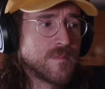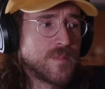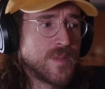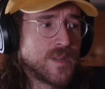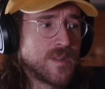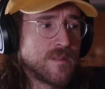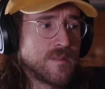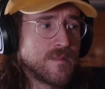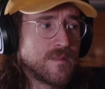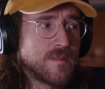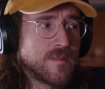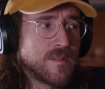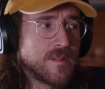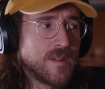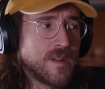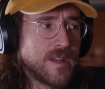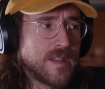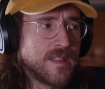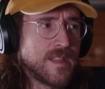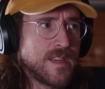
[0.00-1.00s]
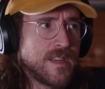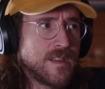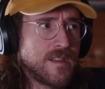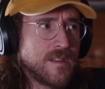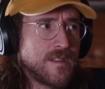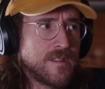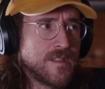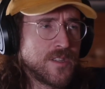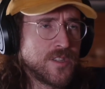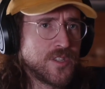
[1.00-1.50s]
But I think
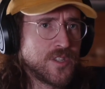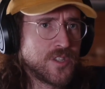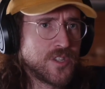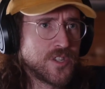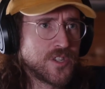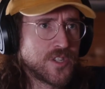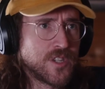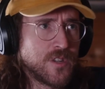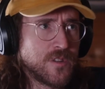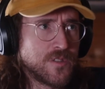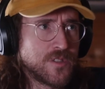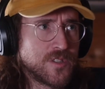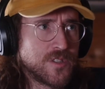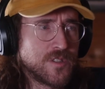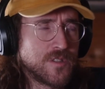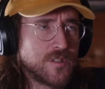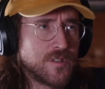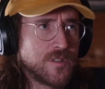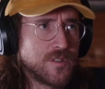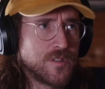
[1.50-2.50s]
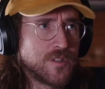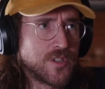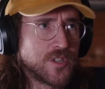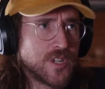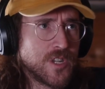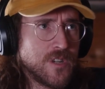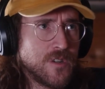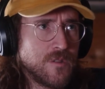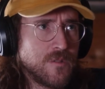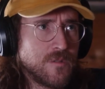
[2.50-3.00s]
this just goes to
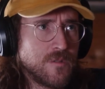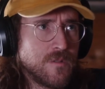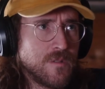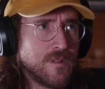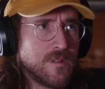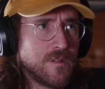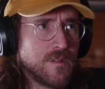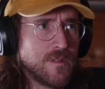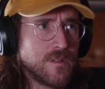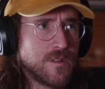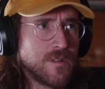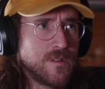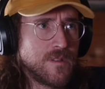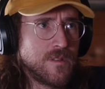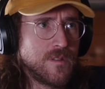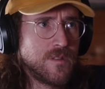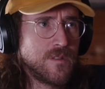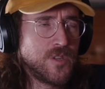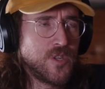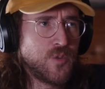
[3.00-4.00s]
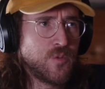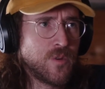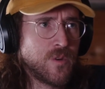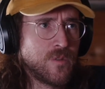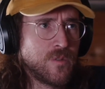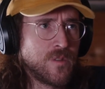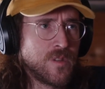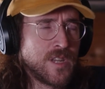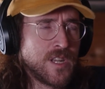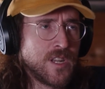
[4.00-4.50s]
show you
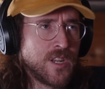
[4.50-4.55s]
only